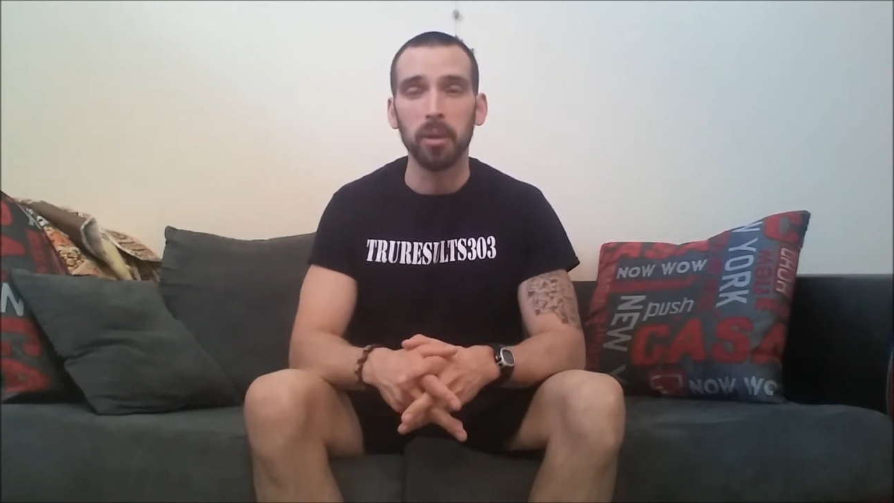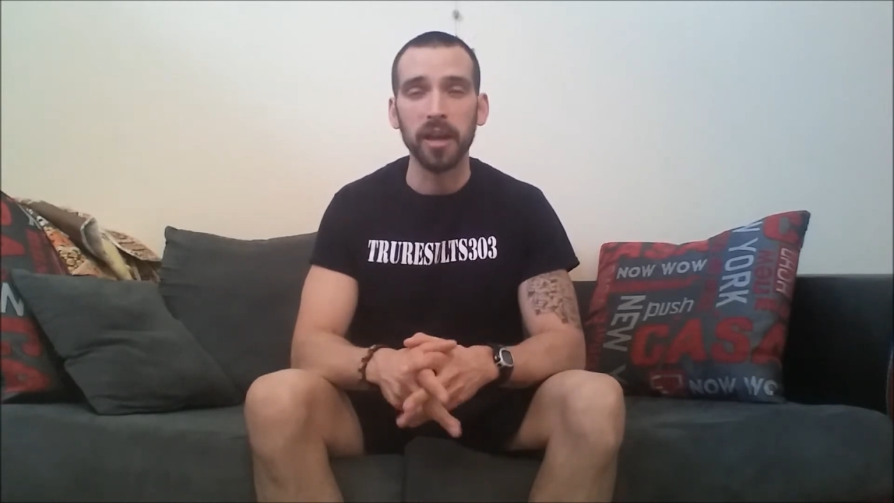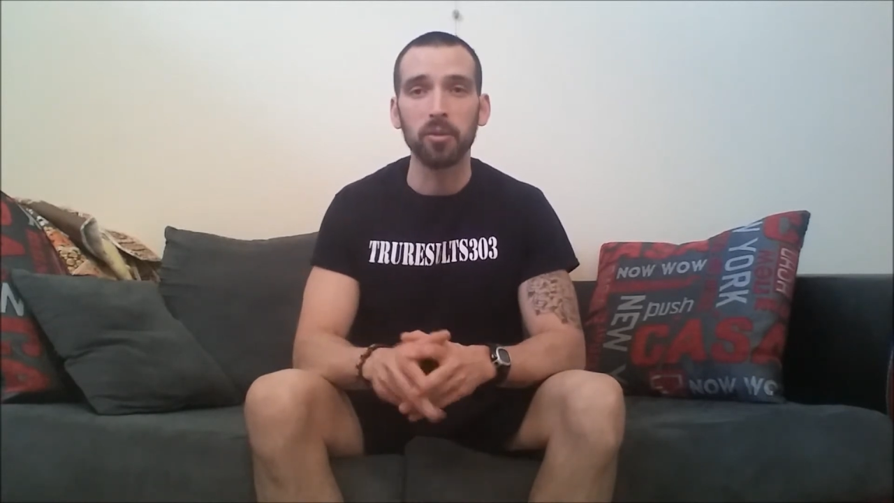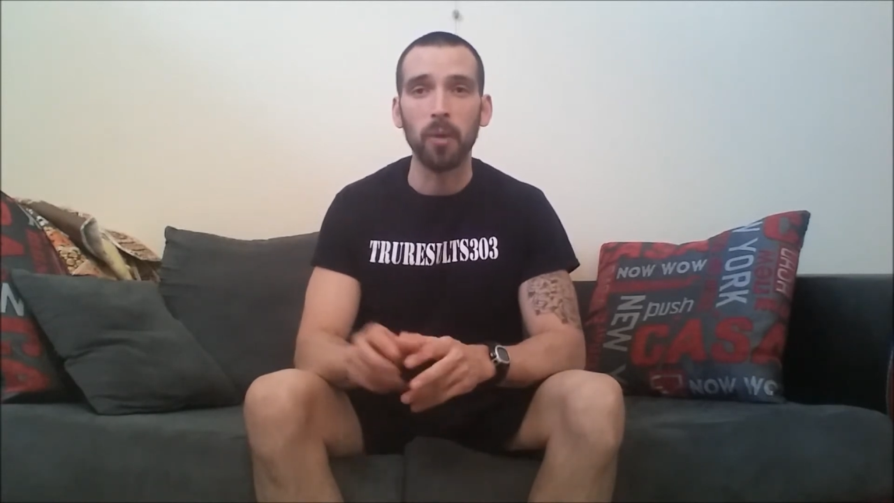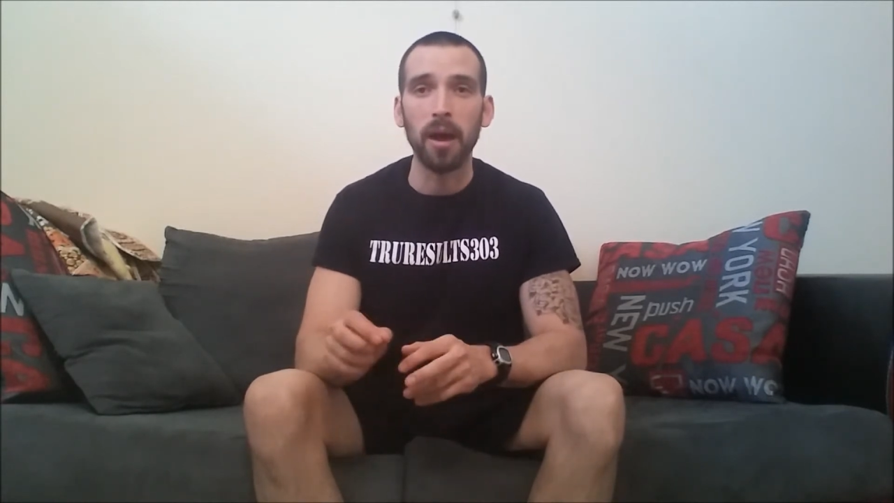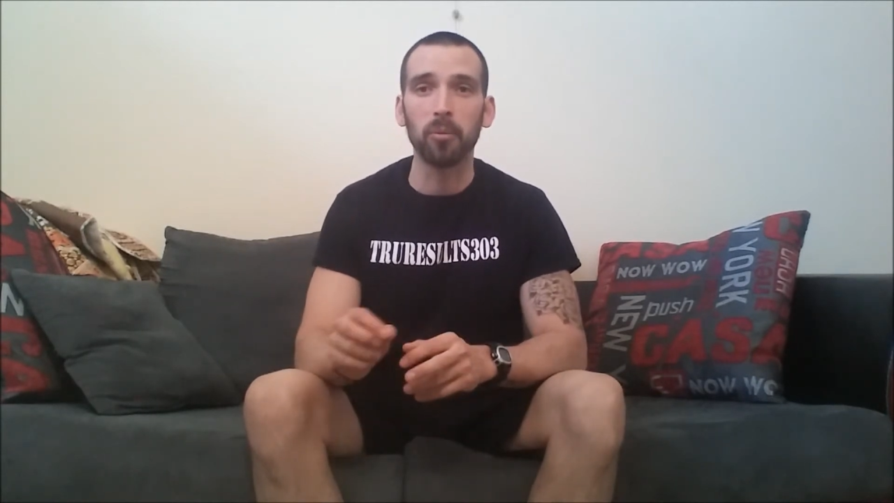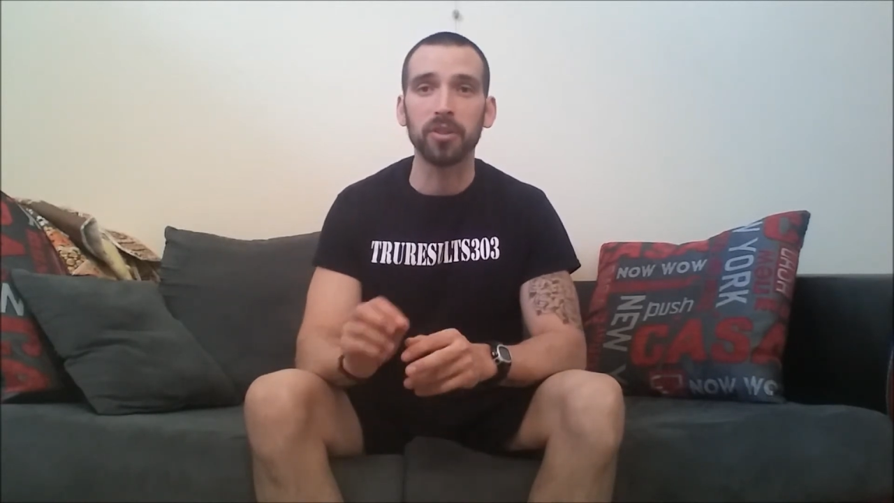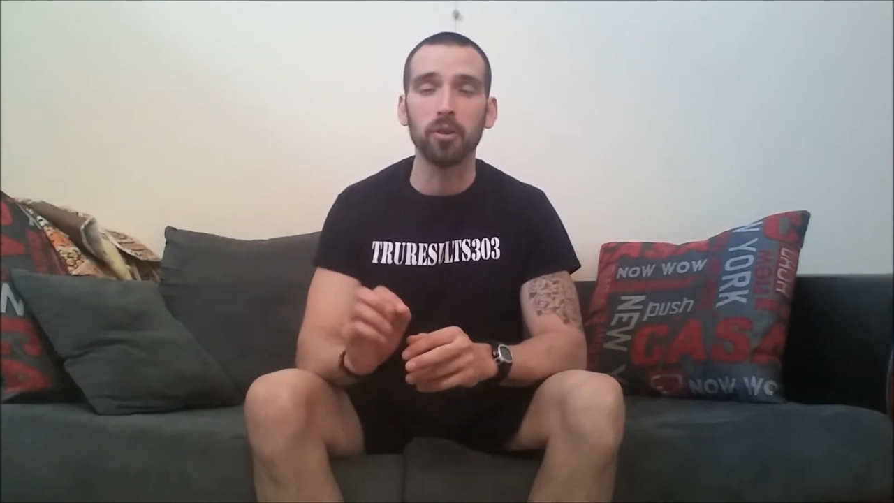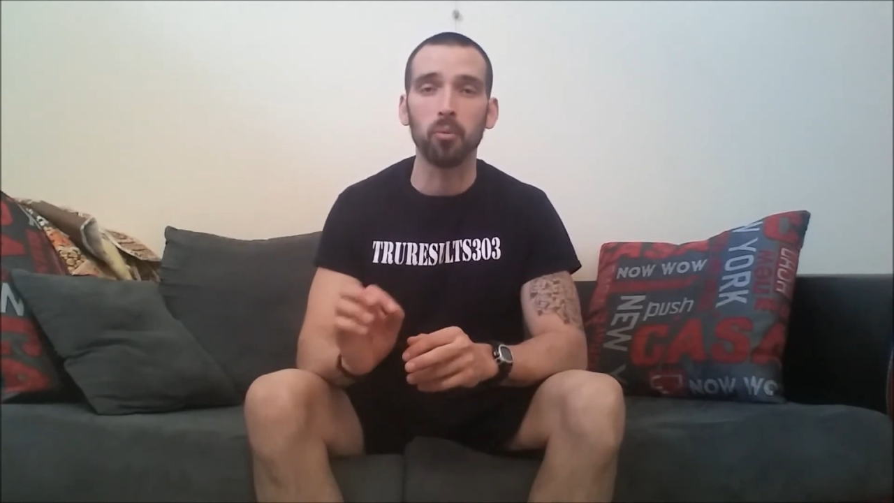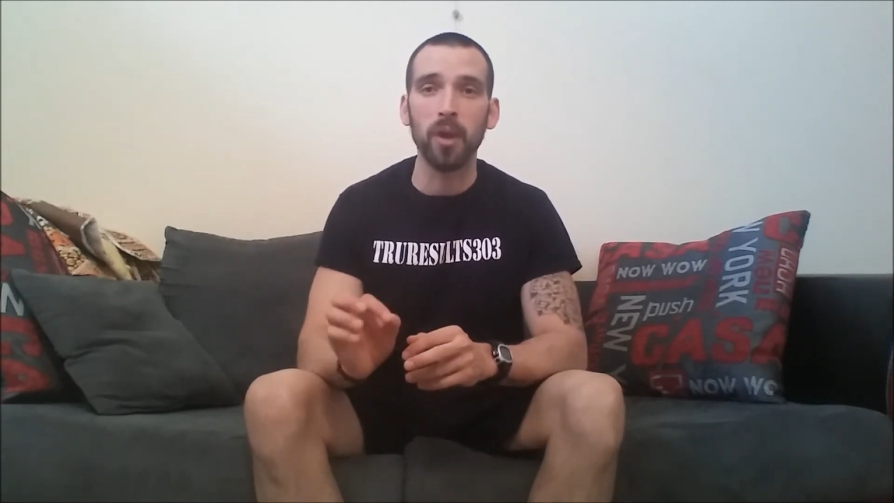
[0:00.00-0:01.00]
playing around
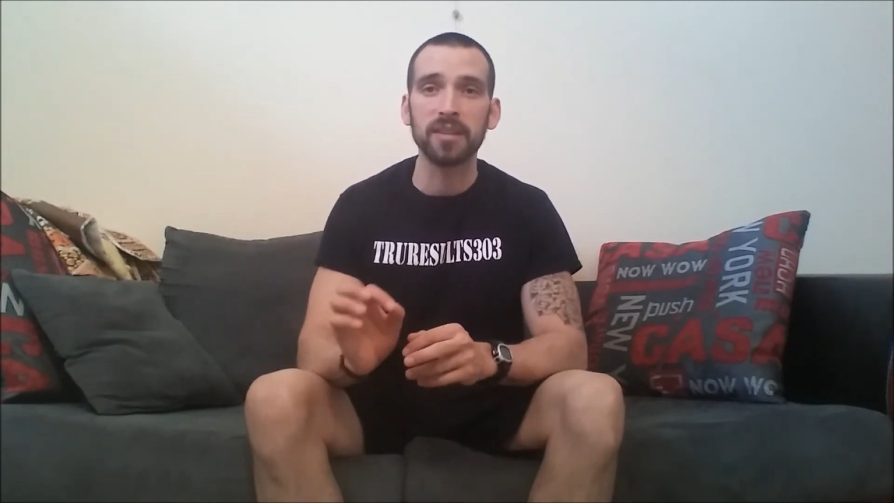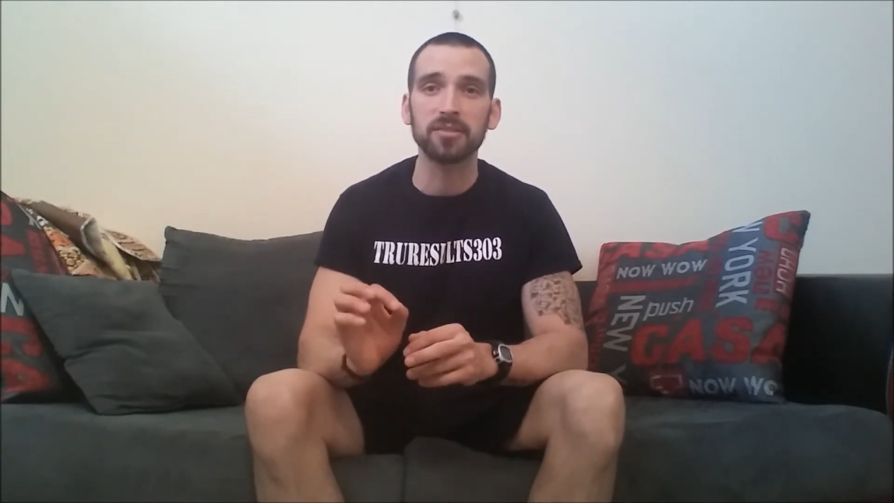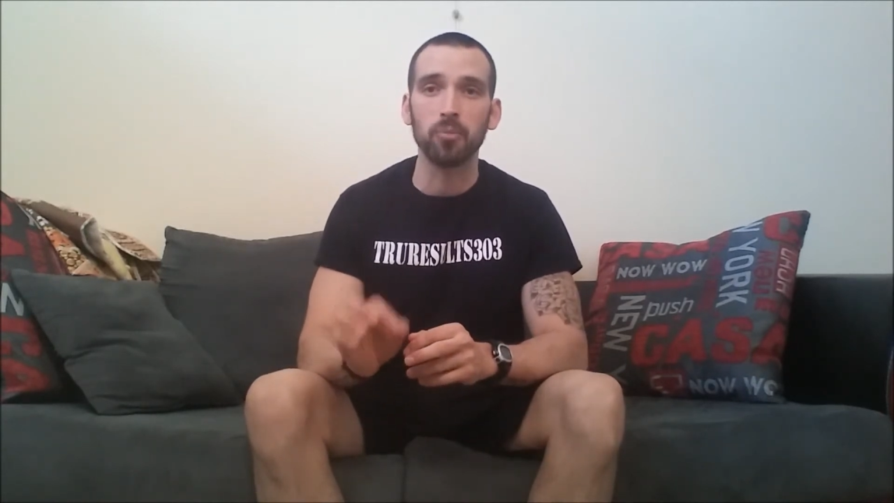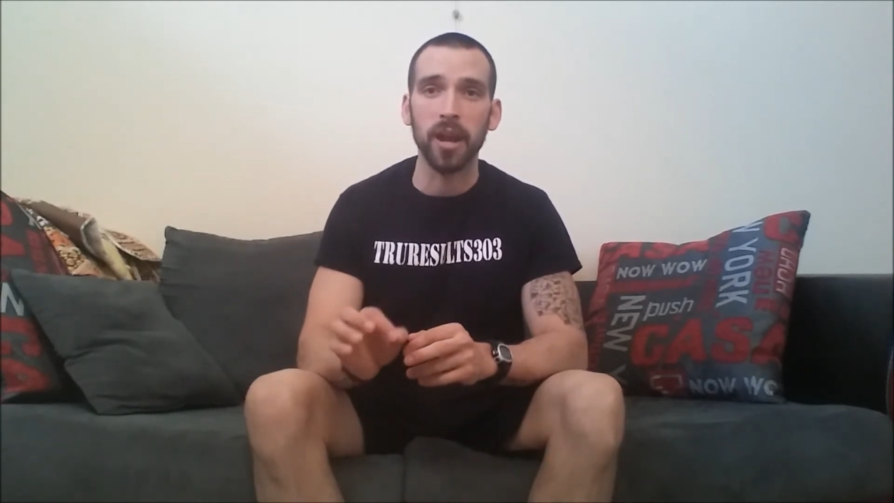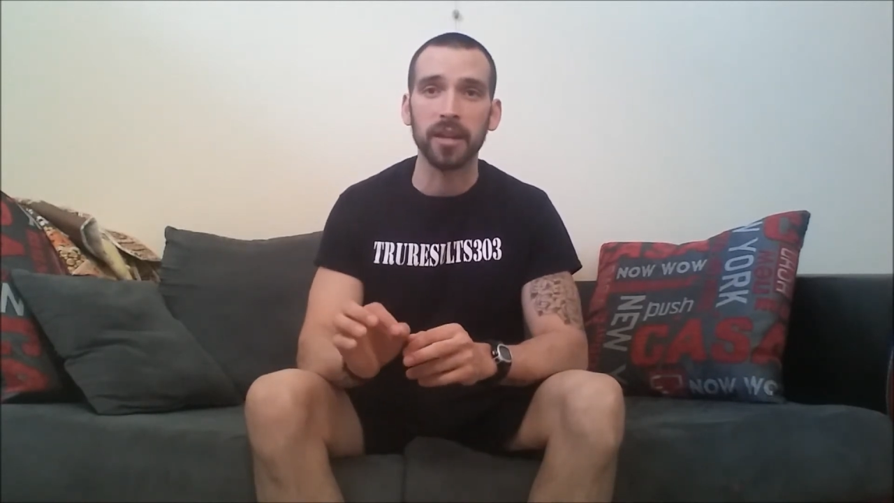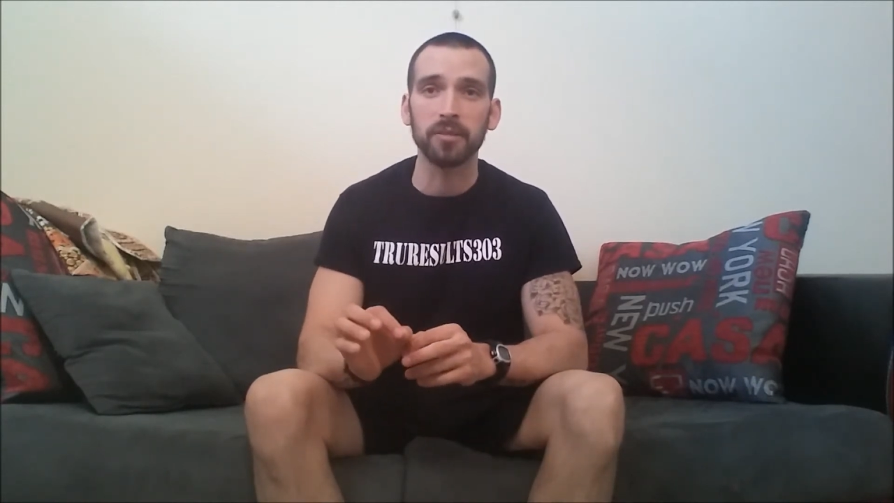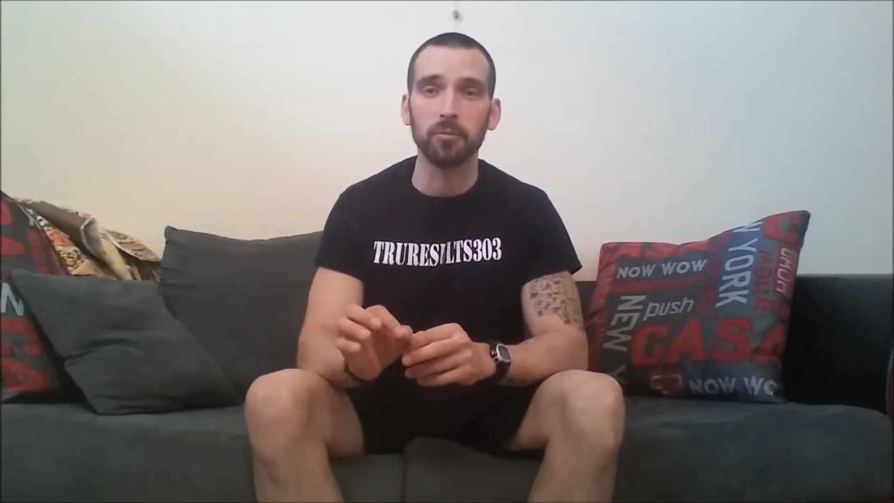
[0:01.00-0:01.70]
with your rest range,